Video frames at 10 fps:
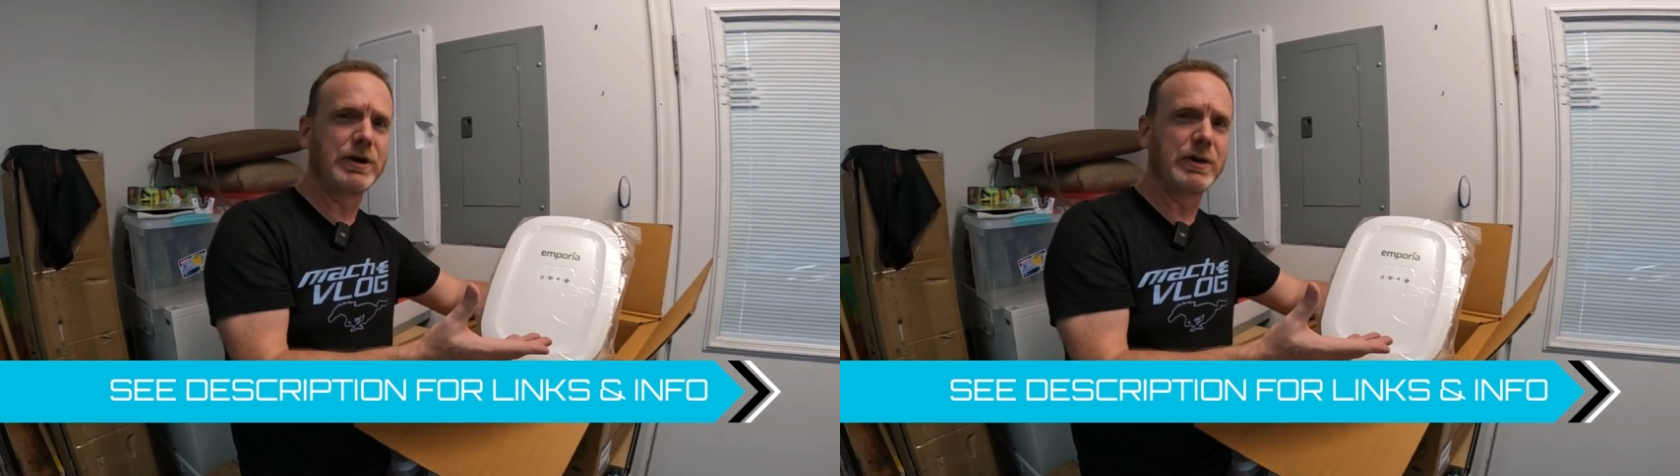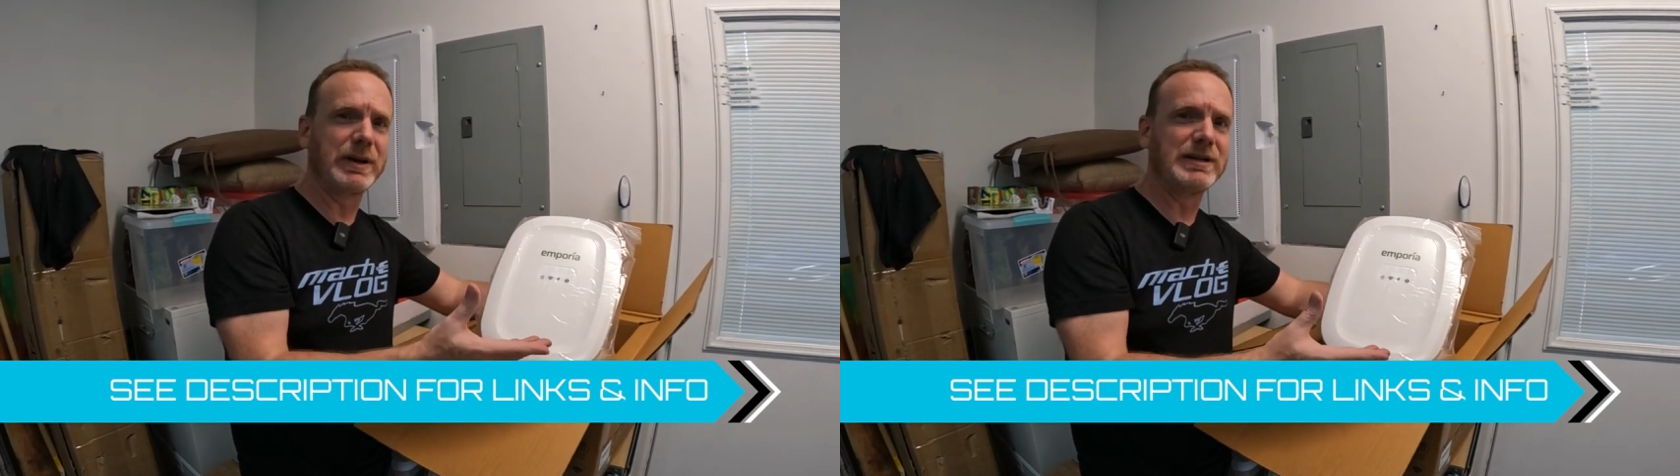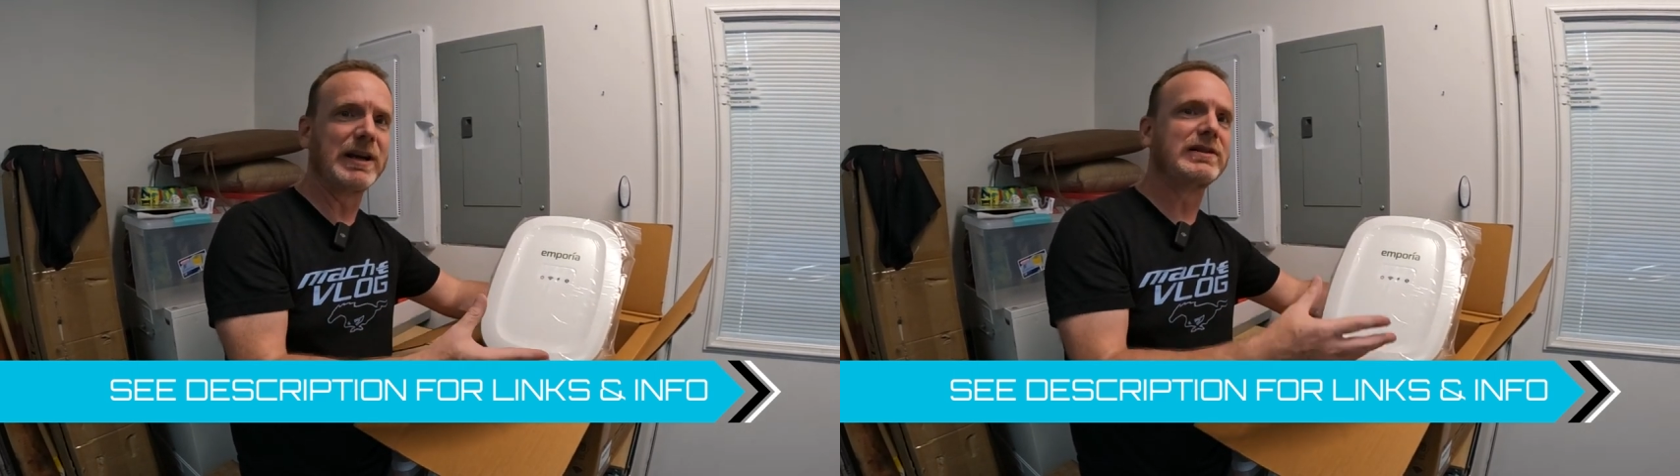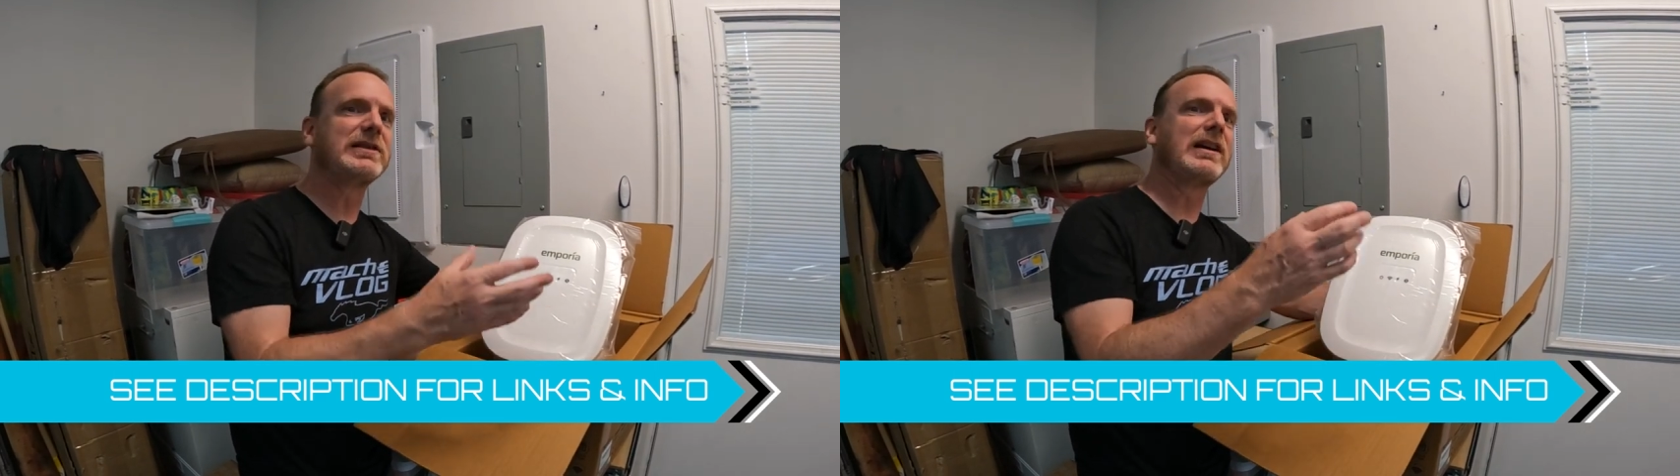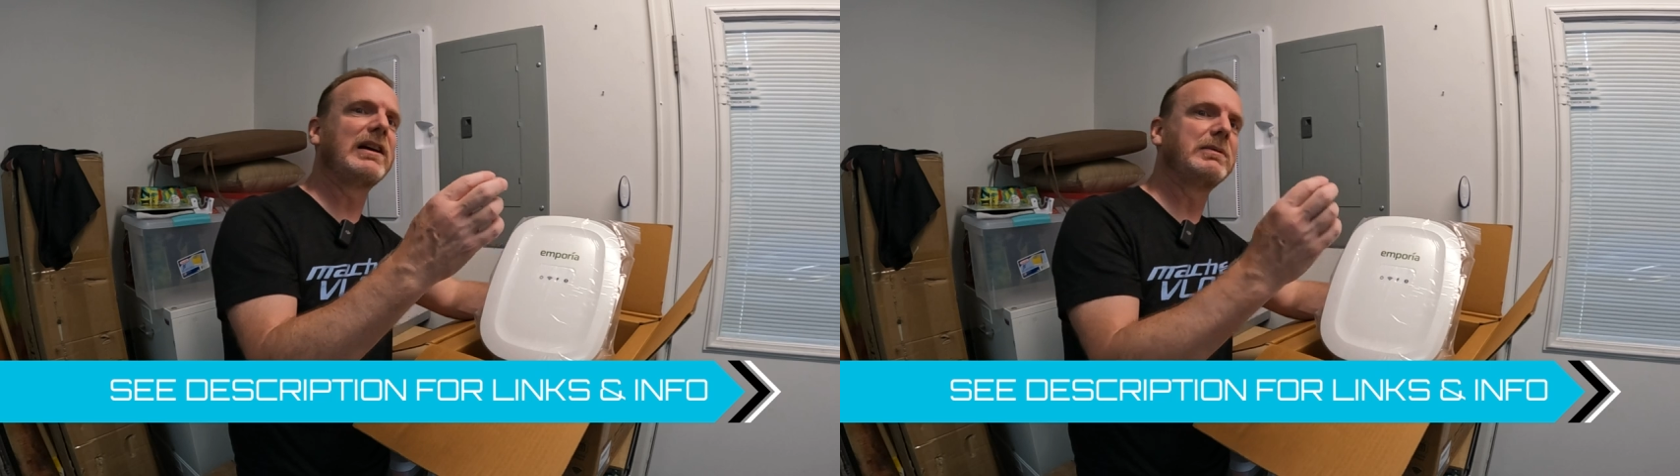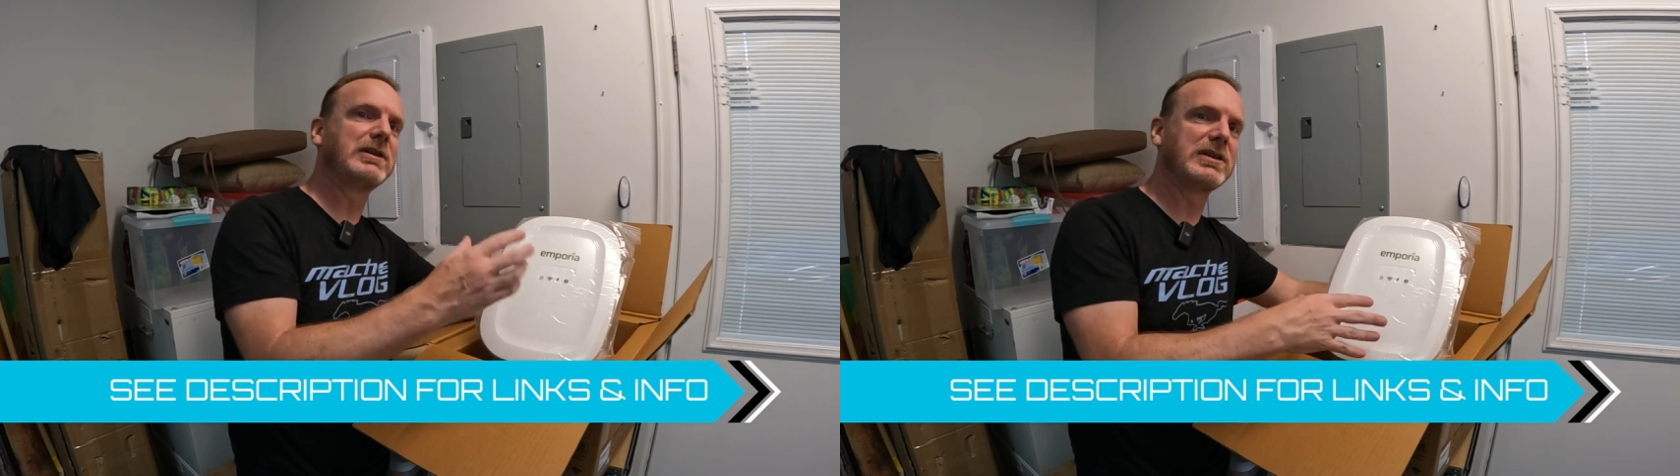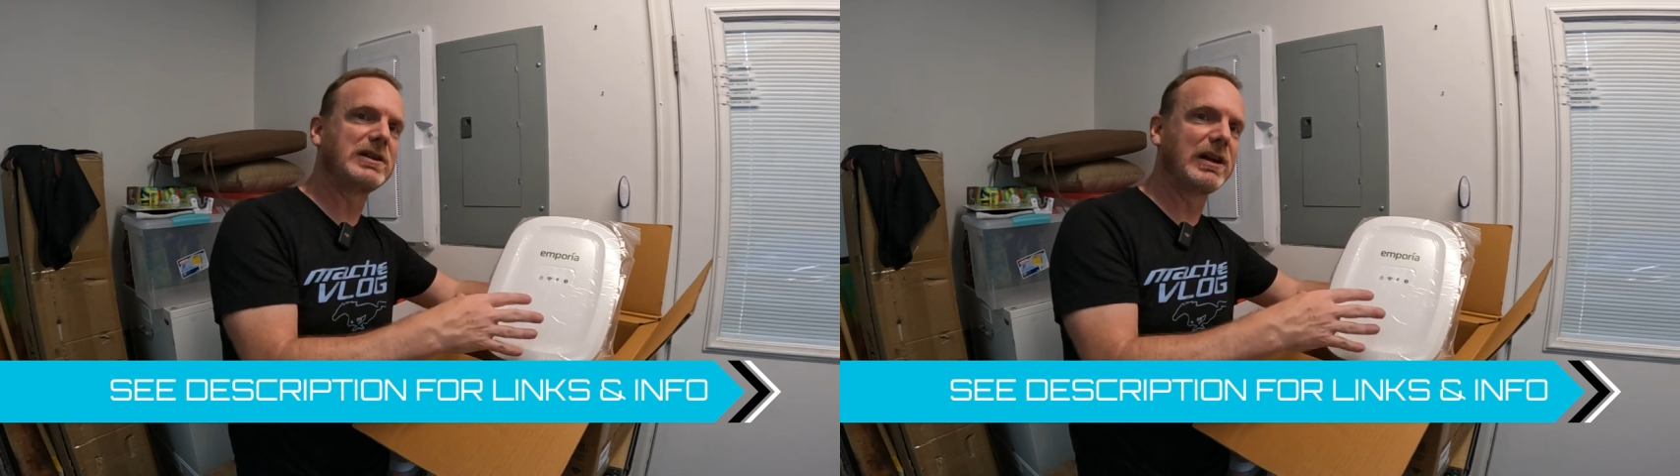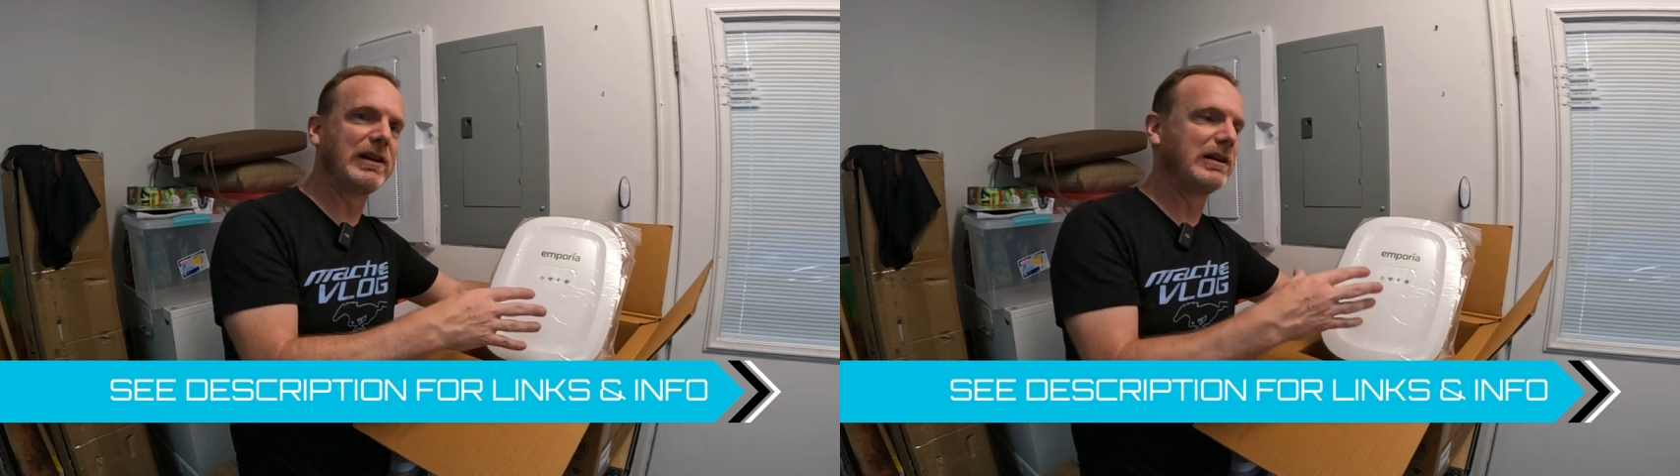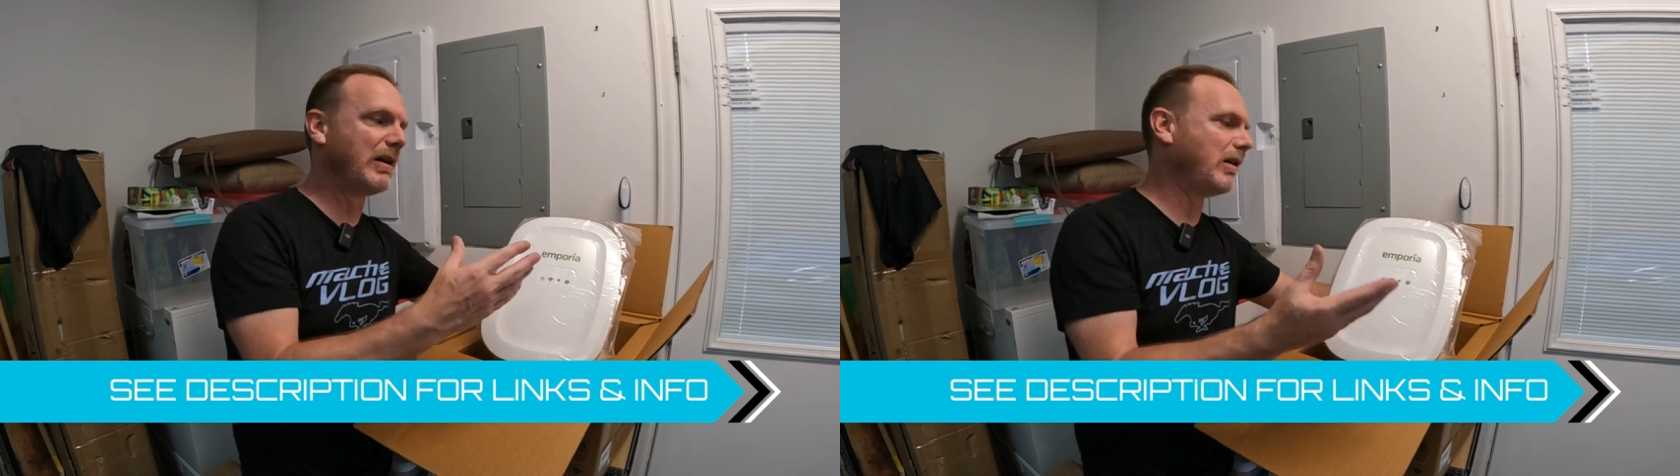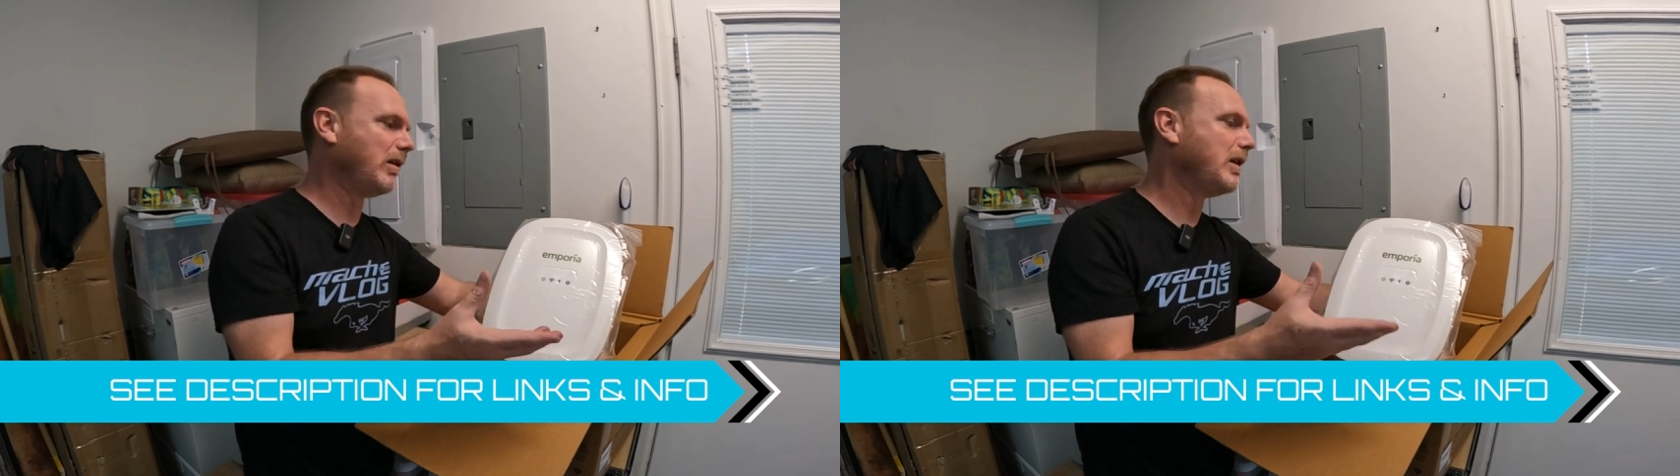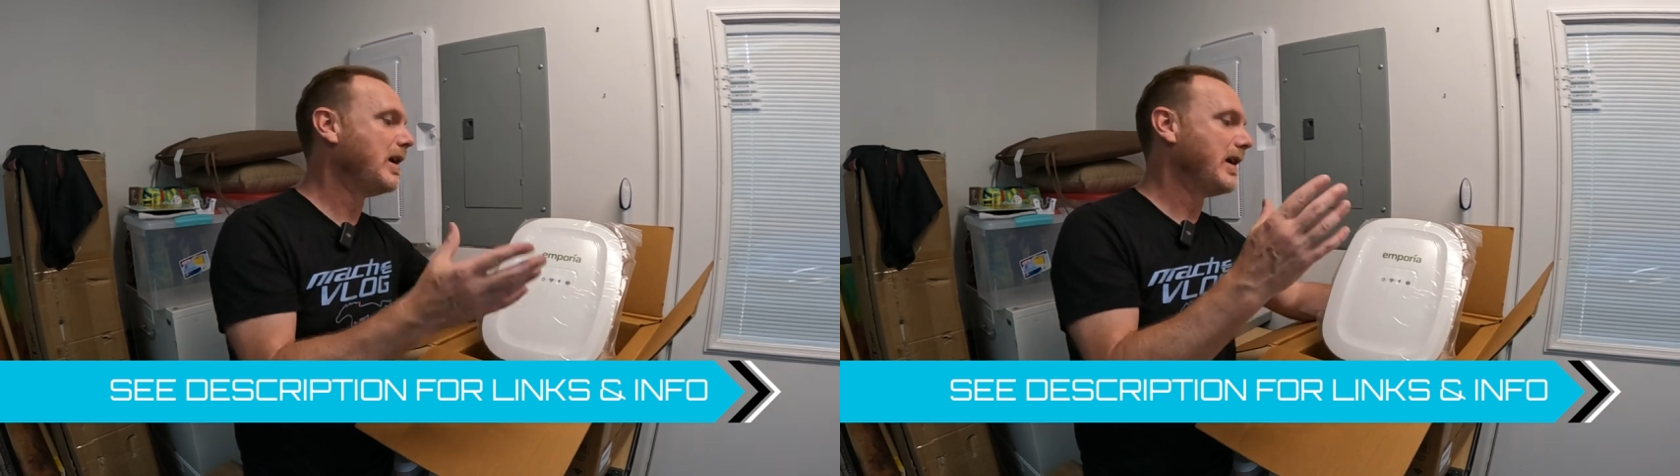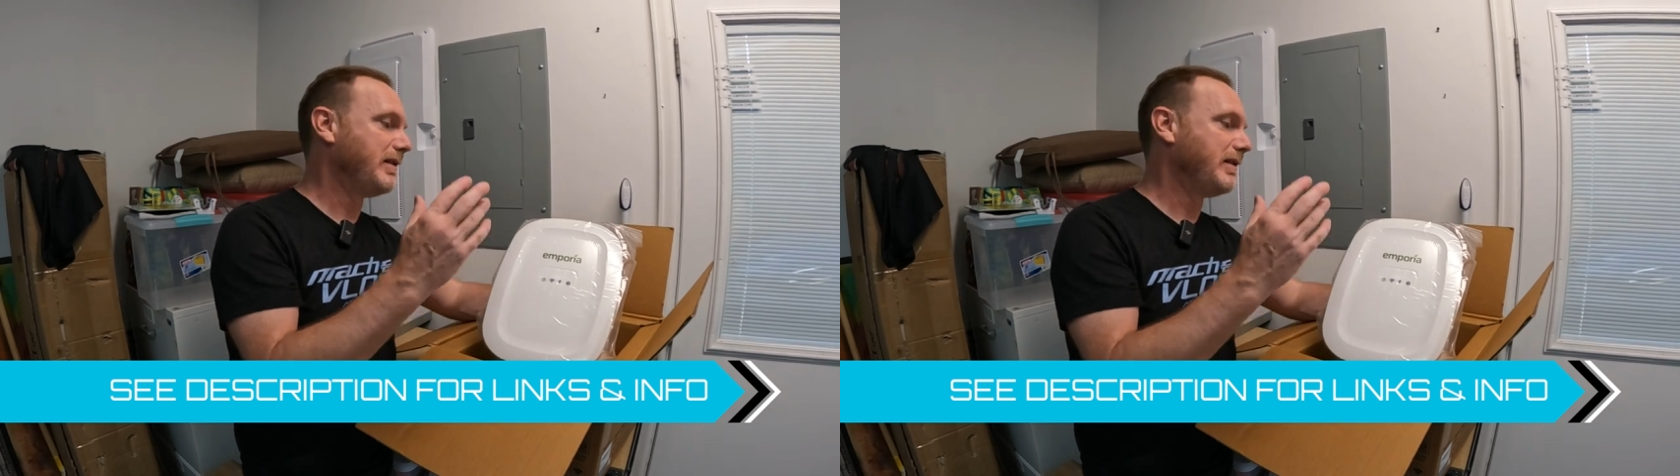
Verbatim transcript: degrees outside with the sun and all,